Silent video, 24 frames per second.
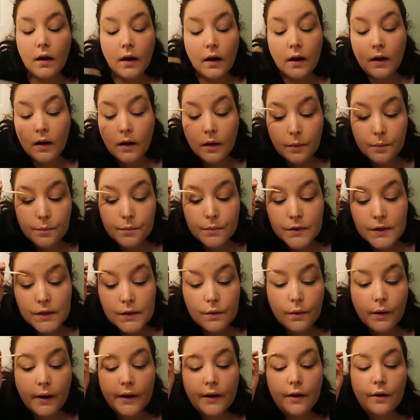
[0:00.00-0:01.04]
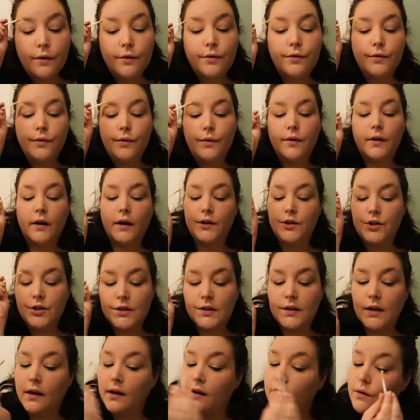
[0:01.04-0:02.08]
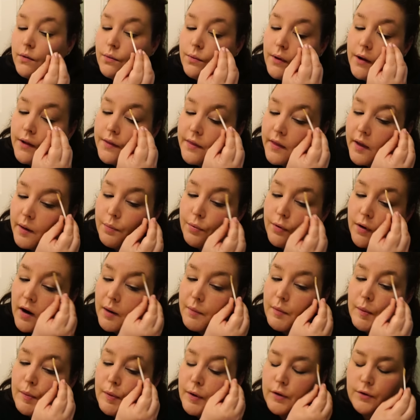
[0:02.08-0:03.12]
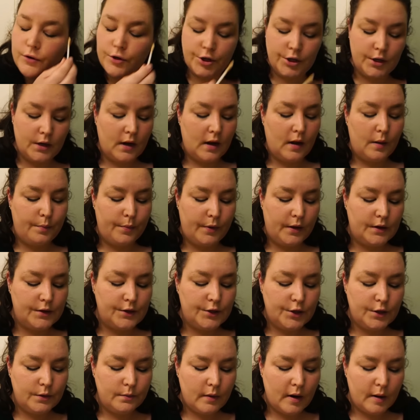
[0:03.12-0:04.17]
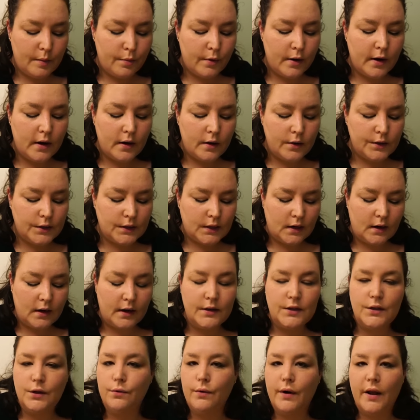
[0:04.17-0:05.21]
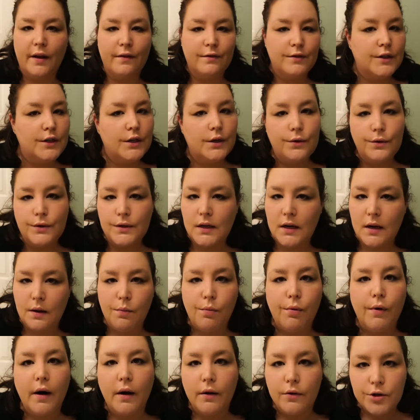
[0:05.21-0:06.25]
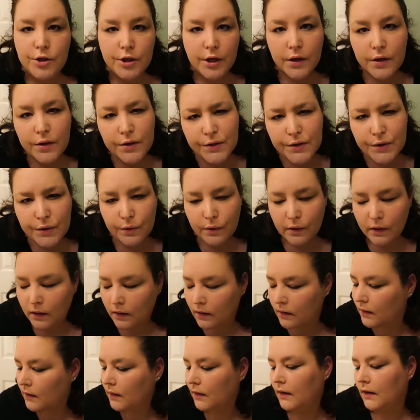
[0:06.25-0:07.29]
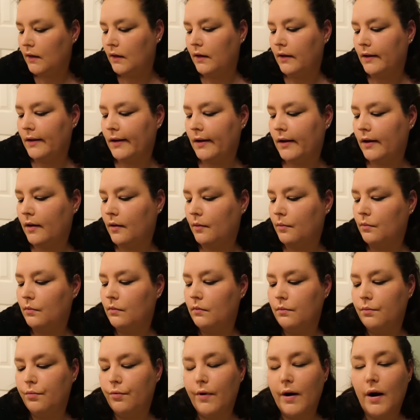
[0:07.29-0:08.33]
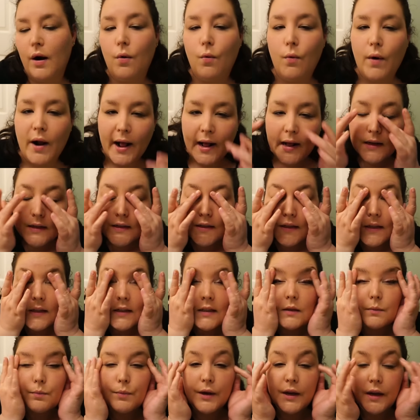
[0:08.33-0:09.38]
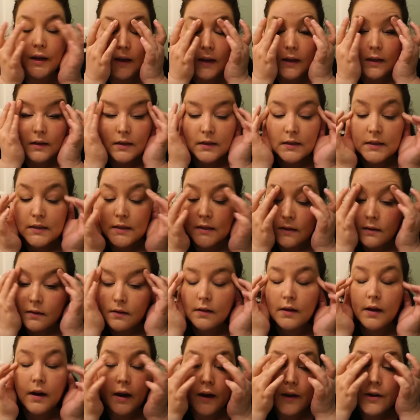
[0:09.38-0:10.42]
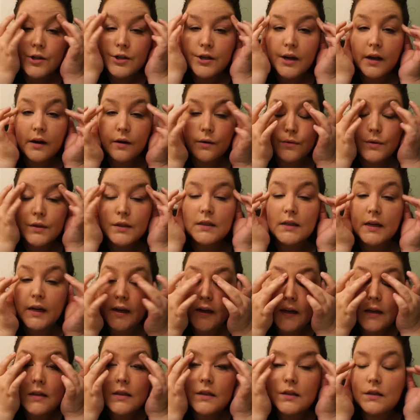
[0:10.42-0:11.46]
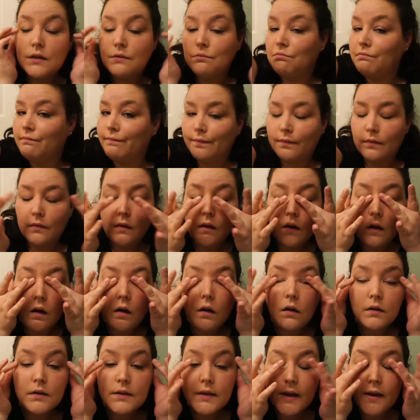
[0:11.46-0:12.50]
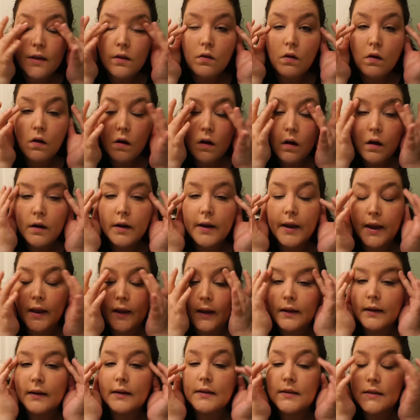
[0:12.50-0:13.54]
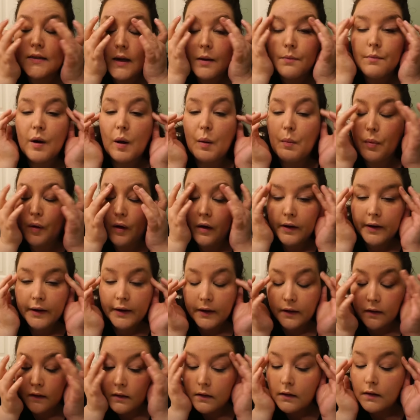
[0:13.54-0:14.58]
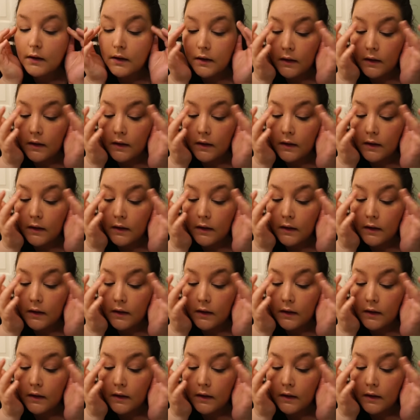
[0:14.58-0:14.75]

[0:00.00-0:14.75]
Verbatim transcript: Um, so I go through and I just kind of run that primer potion up into my brows and I don't have to use any brow gels or um, brow waxes because the eyeshadow stays all day long and I'm not buying